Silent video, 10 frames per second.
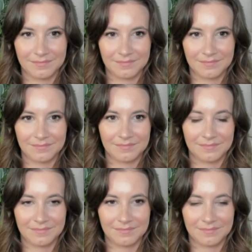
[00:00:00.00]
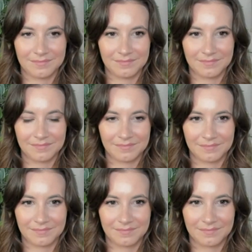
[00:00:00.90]

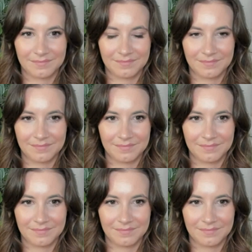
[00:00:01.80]
No words are spoken by the person on screen.